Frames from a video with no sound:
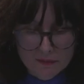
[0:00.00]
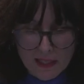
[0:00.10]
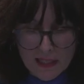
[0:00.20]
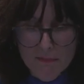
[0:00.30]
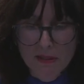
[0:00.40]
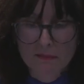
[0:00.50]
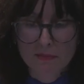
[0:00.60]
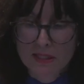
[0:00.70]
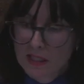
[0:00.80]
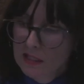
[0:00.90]
at a
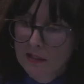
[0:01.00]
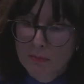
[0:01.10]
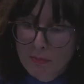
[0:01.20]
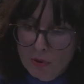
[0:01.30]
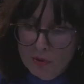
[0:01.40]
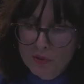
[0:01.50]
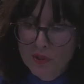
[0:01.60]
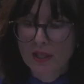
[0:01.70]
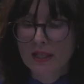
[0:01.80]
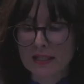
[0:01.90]
particular point
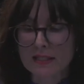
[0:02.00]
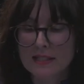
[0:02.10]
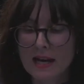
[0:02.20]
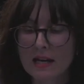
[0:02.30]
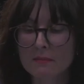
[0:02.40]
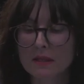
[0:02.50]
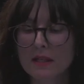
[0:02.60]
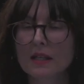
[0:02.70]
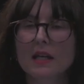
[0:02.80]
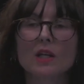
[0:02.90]
in time
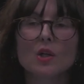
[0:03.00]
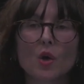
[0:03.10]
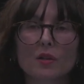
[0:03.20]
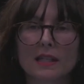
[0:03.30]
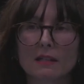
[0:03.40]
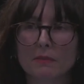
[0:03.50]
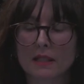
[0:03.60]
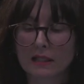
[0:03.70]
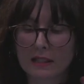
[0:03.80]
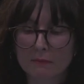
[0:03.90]
cannot then be
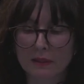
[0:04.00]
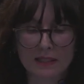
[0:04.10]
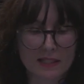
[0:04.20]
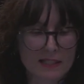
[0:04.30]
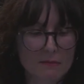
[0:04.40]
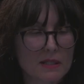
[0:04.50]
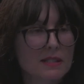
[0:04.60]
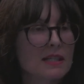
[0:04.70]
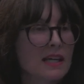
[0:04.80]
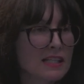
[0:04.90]
glibly
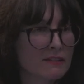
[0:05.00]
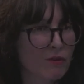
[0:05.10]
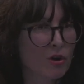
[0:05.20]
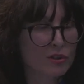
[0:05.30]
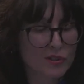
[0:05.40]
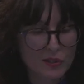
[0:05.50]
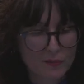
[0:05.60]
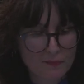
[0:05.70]
dismissed as false.